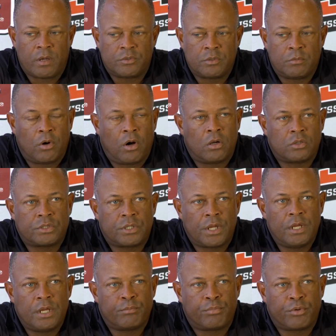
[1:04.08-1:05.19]
up to Ball
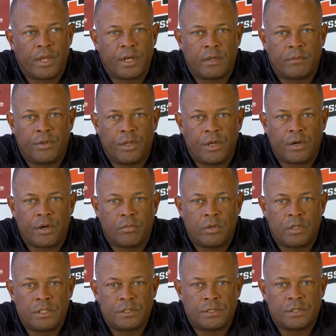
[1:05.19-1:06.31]
State and played up there,
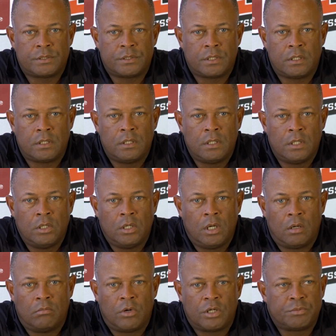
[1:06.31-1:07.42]
but this is a,
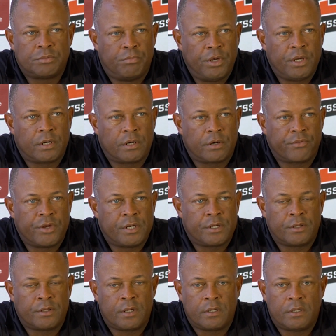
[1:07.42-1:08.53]
a much bigger
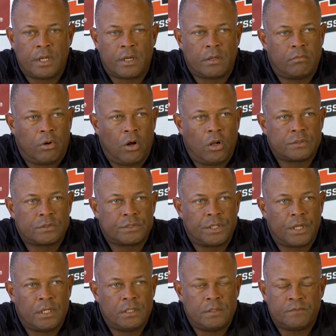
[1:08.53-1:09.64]
arena than, than a Ball
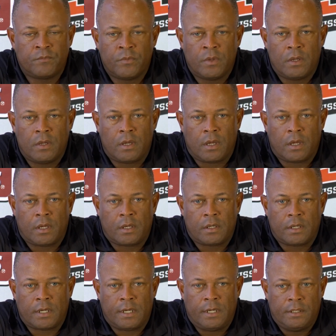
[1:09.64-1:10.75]
State.
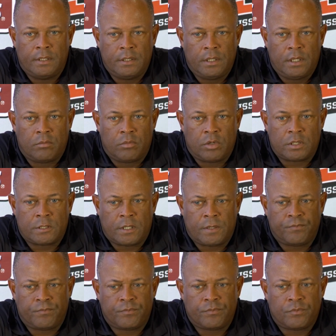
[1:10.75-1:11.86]
And uh, but uh,
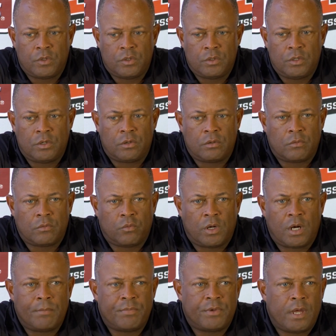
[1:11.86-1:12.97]
you know
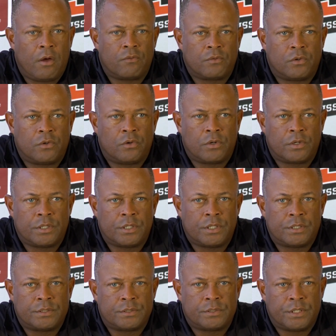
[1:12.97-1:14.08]
what I'm counting on
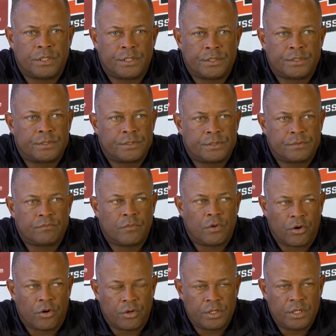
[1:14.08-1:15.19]
is is
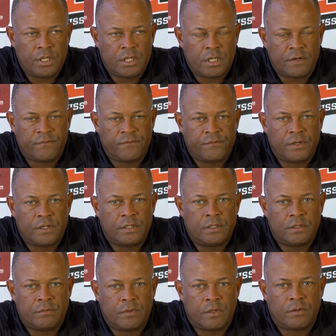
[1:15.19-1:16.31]
early enough that
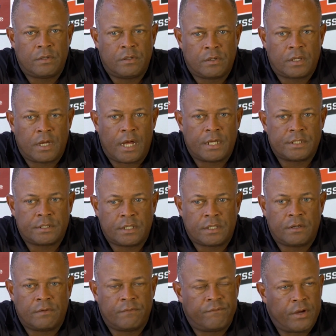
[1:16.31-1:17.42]
the, the, the guys that
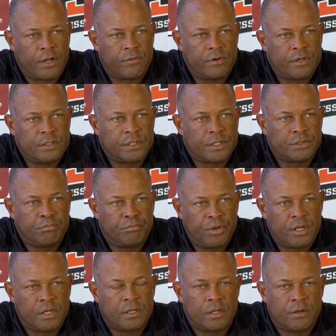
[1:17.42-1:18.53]
the veterans that's
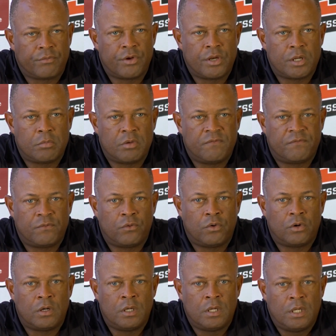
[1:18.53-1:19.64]
been in the arena
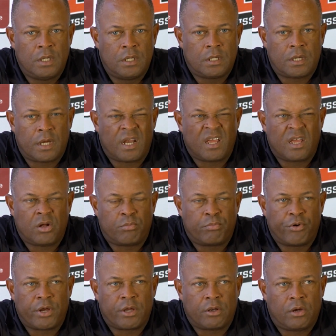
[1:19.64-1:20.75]
before kind of help
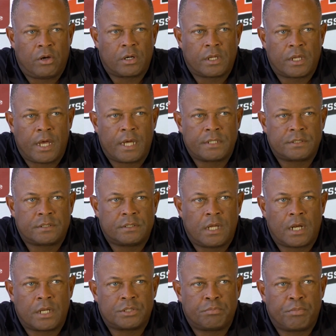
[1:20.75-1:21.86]
bring along the guys that's
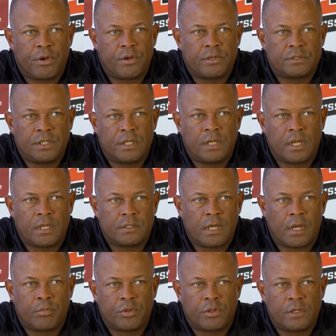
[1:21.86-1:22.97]
not experienced in that
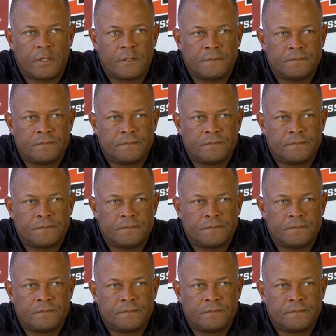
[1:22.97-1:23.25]
type of thing.